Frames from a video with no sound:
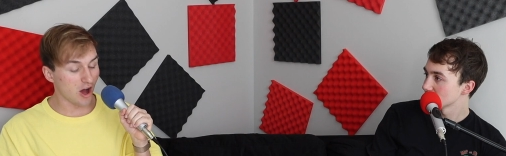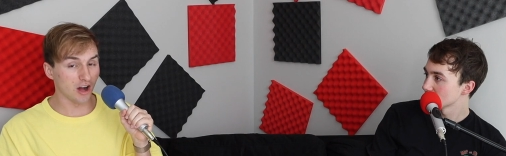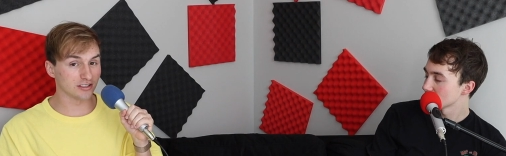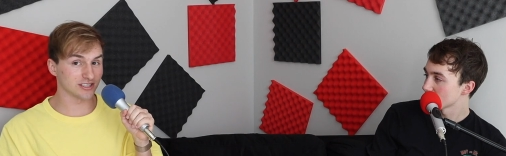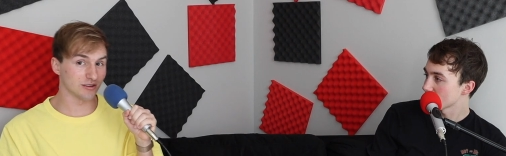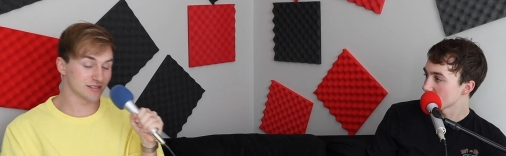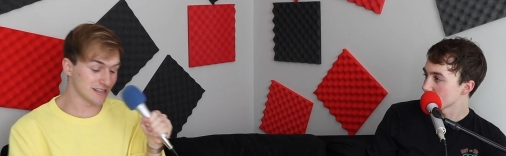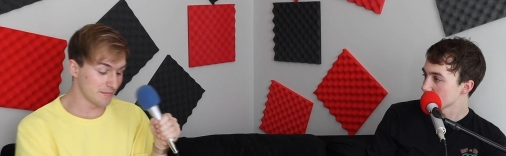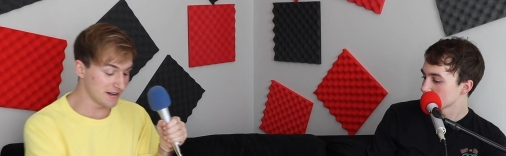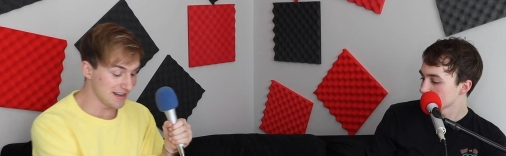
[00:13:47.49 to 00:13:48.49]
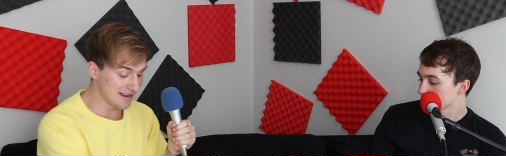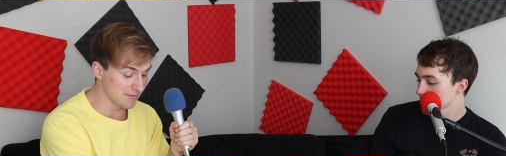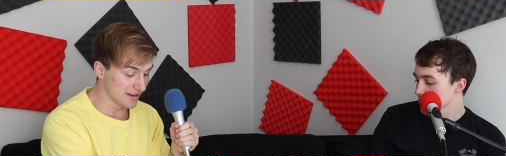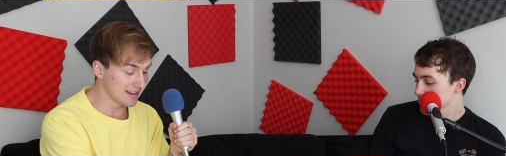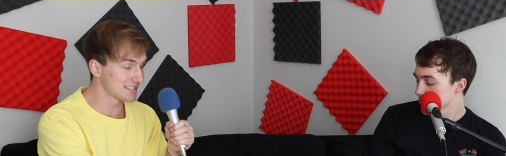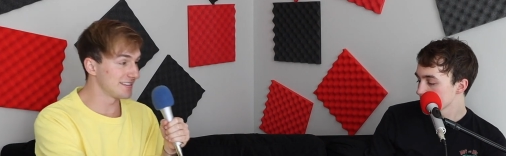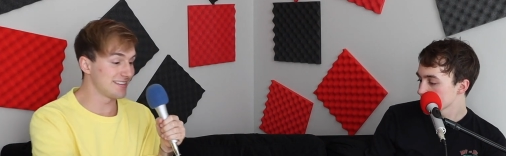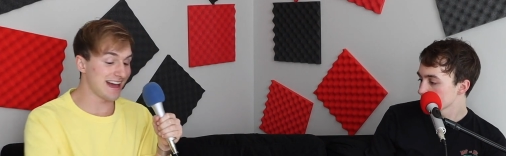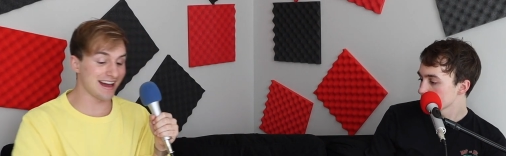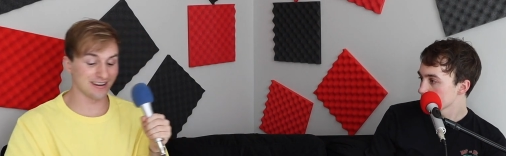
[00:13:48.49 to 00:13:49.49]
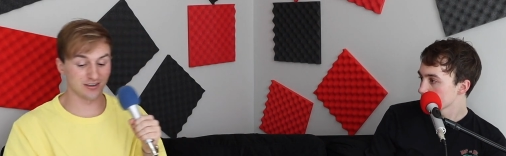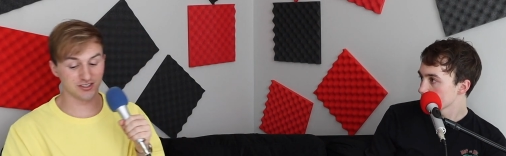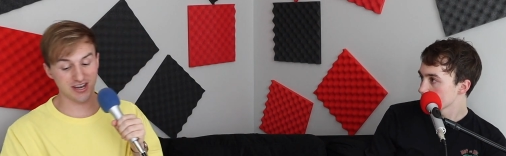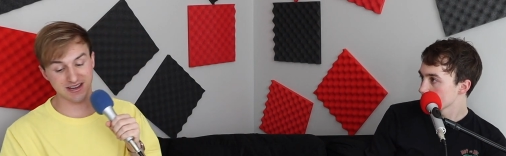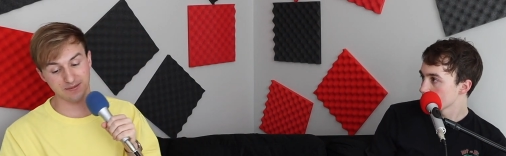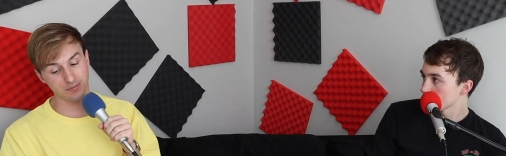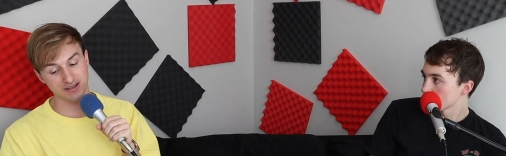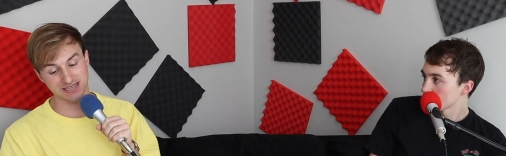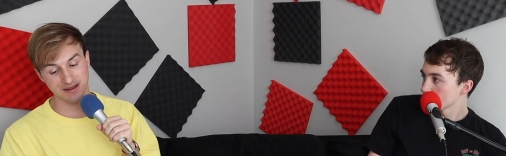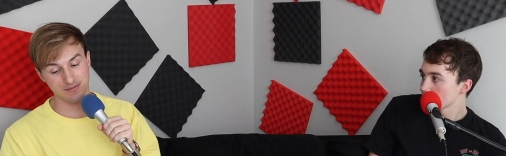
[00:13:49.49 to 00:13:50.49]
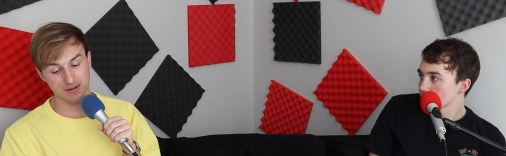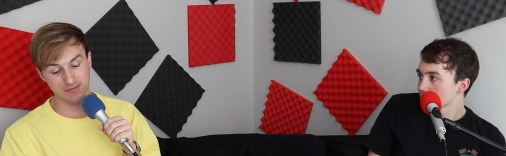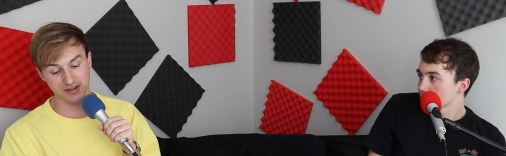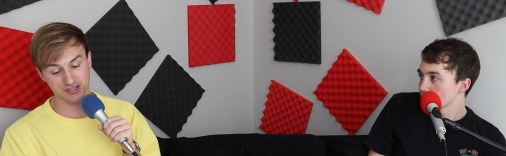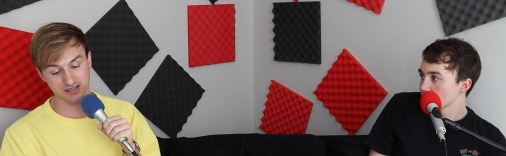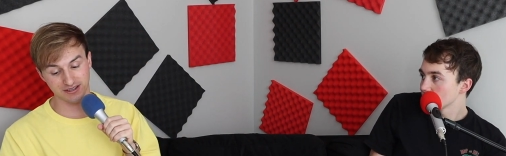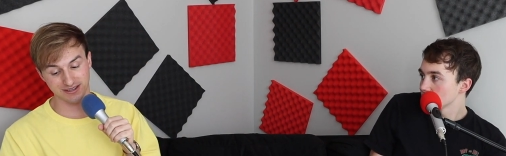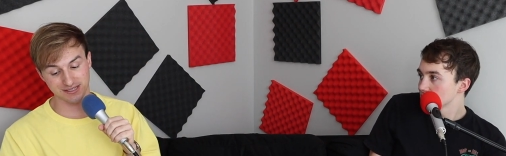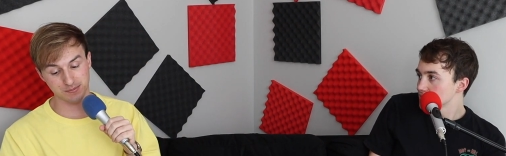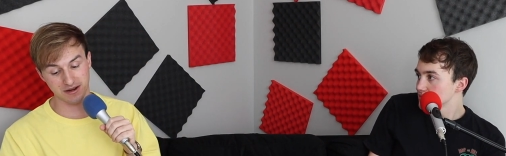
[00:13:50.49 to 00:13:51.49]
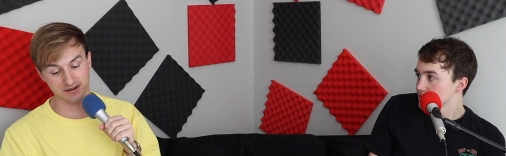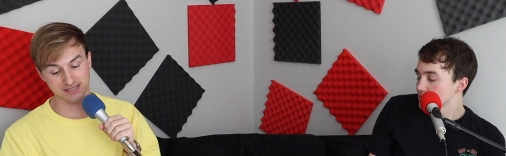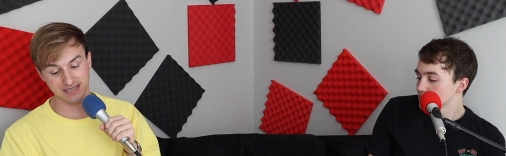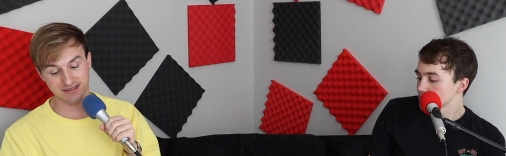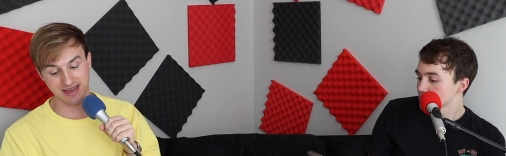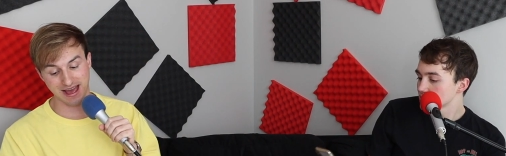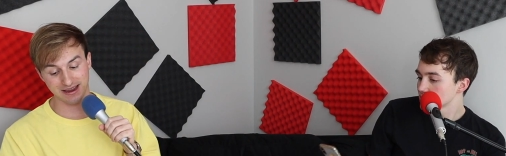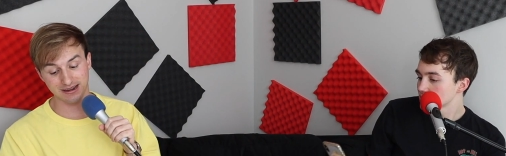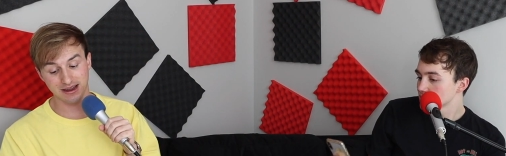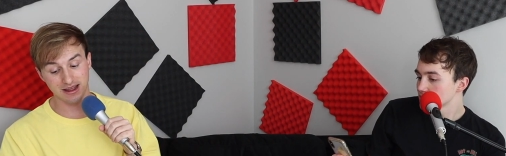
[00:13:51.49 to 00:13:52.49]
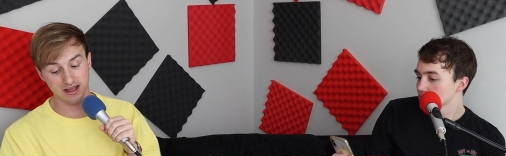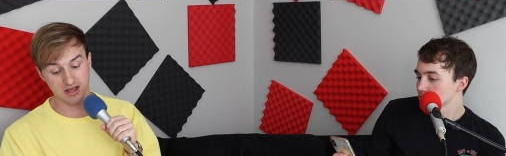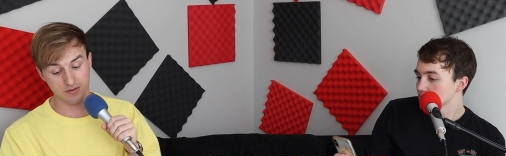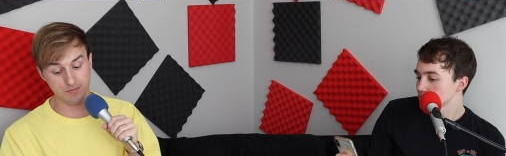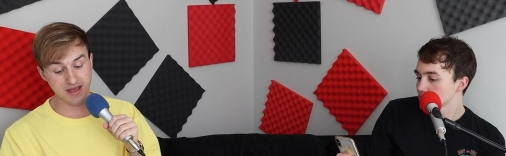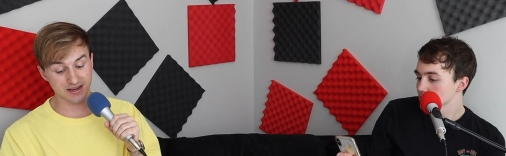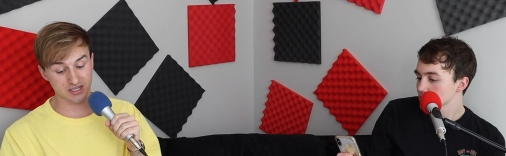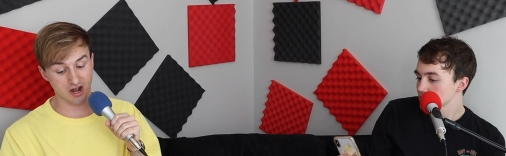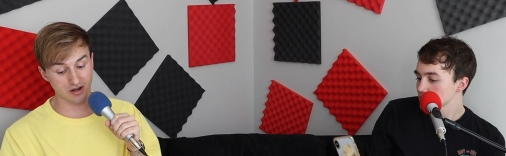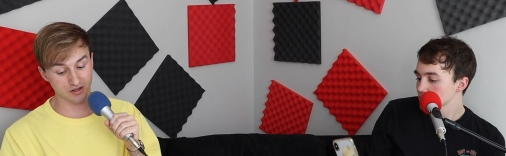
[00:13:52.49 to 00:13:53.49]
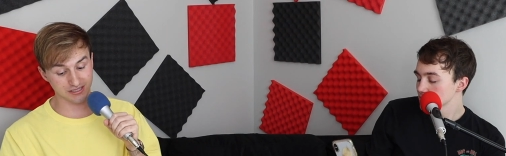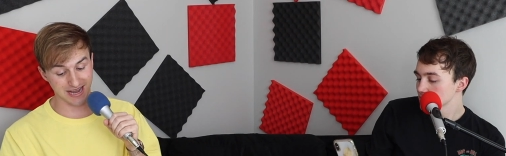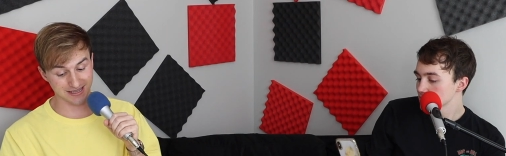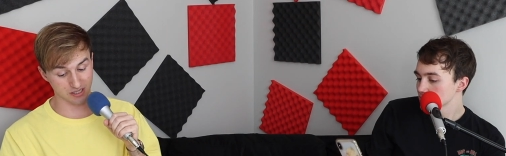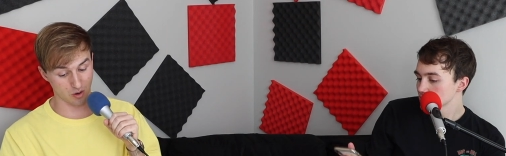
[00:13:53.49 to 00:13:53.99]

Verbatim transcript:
Speaker 1: Also, somebody emailed us that Jacob one time mentioned the conspiracy that McDonald's has